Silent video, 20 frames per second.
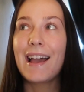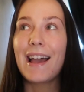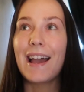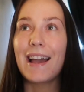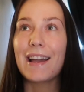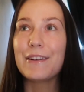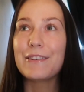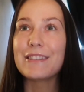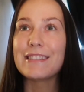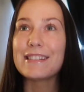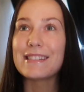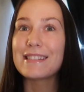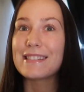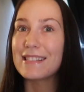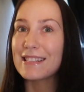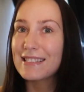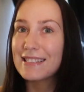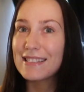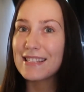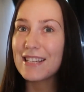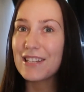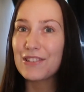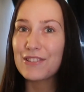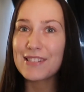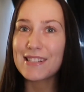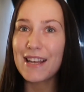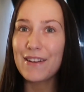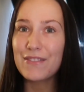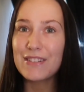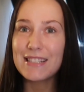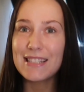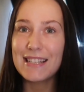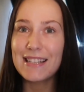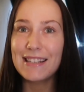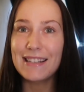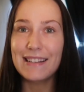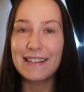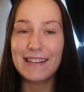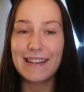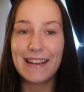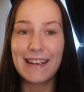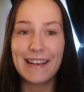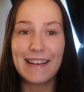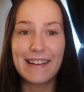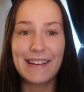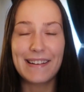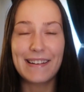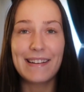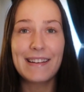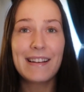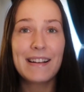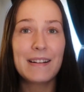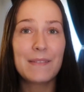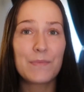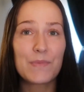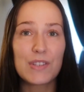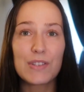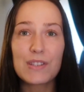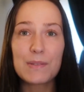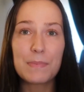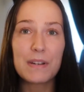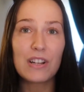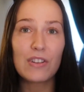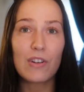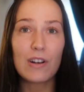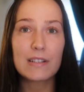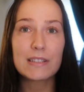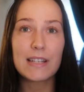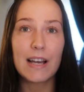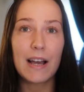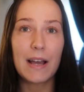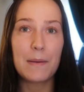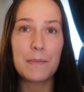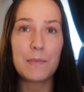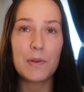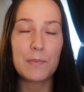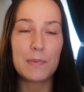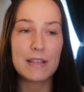I was 16 or 17, and so it's been a long time.